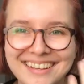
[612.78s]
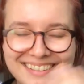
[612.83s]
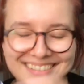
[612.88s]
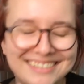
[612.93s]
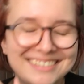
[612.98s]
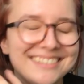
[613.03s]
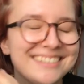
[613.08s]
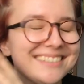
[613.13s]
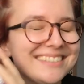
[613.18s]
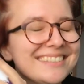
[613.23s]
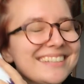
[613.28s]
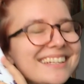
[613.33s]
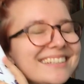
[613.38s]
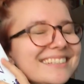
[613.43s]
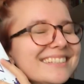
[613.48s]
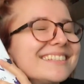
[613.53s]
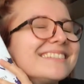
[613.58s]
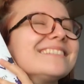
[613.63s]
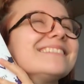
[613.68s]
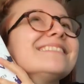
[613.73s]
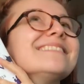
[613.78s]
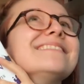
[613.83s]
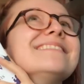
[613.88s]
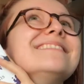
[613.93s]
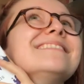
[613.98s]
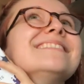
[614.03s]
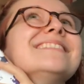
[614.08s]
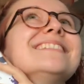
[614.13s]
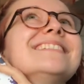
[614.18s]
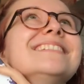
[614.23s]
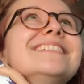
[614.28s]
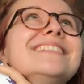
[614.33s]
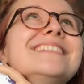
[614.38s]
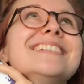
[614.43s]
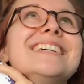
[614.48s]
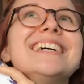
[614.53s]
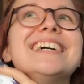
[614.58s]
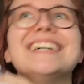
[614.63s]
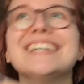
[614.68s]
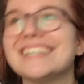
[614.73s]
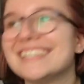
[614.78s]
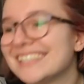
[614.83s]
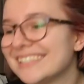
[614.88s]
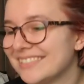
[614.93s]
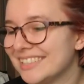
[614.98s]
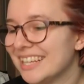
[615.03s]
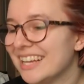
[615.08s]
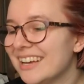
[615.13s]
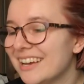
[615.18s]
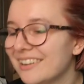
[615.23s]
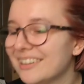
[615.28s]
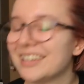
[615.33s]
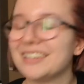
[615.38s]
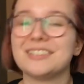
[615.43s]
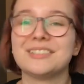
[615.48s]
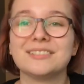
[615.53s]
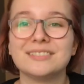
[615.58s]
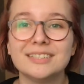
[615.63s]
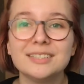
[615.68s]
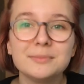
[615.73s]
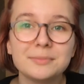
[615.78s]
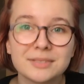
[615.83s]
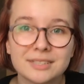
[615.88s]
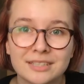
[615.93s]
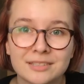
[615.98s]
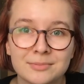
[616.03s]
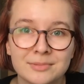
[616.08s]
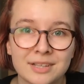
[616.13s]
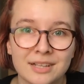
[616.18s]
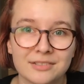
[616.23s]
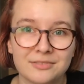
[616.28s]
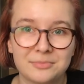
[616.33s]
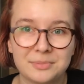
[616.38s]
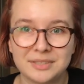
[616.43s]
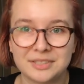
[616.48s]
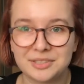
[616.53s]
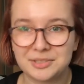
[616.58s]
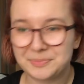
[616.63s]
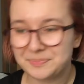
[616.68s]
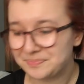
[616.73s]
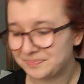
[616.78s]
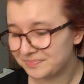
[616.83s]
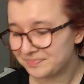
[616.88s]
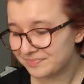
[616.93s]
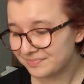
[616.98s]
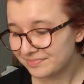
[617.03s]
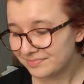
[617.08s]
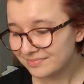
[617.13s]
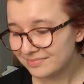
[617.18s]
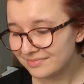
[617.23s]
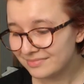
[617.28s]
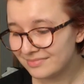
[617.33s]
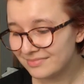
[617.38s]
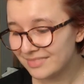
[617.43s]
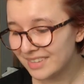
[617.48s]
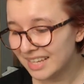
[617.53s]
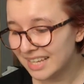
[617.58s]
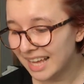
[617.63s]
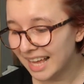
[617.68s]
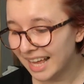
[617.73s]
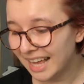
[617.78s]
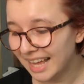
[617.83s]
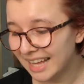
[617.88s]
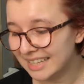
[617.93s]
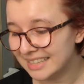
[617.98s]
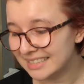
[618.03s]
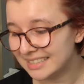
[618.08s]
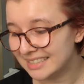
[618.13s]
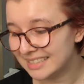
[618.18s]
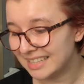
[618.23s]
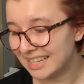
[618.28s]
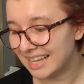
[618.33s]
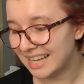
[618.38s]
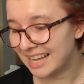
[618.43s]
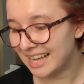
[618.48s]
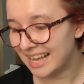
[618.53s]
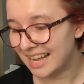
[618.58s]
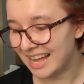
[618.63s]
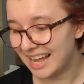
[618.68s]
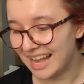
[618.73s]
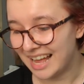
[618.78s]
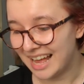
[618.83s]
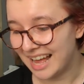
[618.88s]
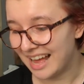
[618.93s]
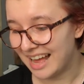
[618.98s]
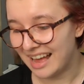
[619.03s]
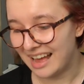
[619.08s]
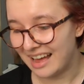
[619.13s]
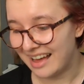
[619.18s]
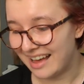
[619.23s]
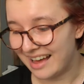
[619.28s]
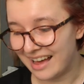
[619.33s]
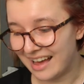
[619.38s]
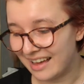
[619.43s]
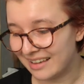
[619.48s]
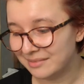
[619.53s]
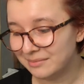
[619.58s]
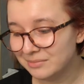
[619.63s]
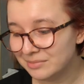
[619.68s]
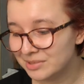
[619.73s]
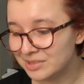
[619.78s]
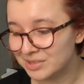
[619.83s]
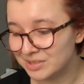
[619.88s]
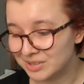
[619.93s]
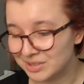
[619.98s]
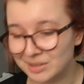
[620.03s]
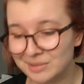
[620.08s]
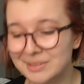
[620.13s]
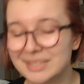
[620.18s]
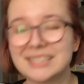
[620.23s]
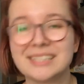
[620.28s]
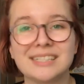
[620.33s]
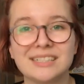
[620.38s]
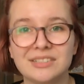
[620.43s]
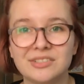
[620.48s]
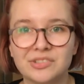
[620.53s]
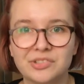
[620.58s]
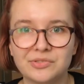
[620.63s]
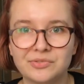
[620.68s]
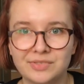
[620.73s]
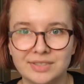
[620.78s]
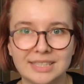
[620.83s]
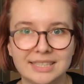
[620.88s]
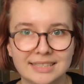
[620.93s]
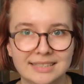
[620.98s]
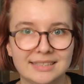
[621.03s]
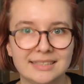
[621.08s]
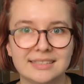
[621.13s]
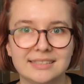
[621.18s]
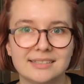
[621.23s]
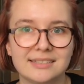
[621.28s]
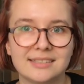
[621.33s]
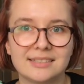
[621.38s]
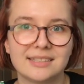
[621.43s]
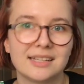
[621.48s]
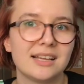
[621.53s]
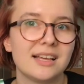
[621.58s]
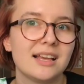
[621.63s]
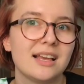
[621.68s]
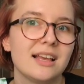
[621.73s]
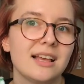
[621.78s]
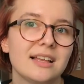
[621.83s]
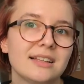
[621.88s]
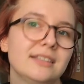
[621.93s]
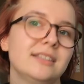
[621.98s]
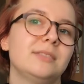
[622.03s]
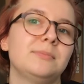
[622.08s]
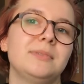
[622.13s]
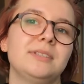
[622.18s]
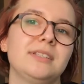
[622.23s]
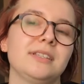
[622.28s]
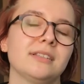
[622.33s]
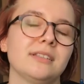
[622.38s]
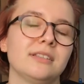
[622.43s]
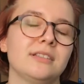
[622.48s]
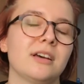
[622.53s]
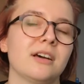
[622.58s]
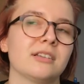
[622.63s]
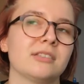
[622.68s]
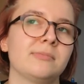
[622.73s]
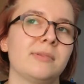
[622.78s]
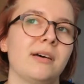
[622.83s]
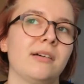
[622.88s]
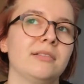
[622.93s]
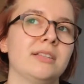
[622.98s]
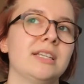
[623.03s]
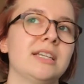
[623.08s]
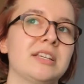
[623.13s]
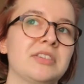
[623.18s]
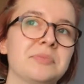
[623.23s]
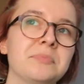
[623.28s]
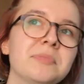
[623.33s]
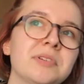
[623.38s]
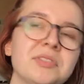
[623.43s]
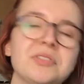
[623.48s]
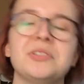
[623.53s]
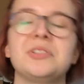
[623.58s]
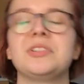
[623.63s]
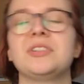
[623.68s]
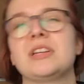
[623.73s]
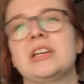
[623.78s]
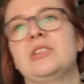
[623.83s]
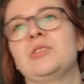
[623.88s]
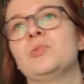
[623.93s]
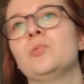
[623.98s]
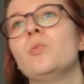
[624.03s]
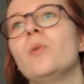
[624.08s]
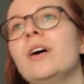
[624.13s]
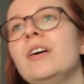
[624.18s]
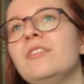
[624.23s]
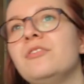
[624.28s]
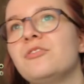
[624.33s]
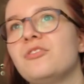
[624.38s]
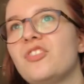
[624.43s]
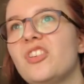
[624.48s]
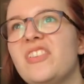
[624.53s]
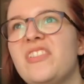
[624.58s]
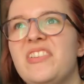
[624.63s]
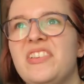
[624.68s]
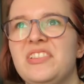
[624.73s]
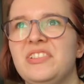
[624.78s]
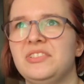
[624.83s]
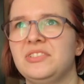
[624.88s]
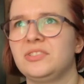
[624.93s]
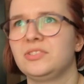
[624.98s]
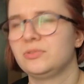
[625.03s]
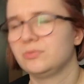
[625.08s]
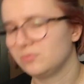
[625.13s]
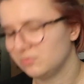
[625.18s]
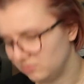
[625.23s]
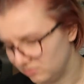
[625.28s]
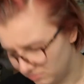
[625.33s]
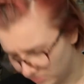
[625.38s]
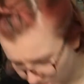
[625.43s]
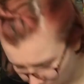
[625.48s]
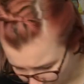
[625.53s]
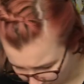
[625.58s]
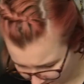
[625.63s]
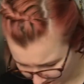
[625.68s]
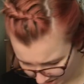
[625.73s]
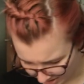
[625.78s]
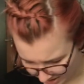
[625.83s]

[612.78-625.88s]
Just that's, ooh, I love it. Okay, so this book has been out of print, and I'm so excited to read this. This basically talks about his mother, his wife, his, what was it,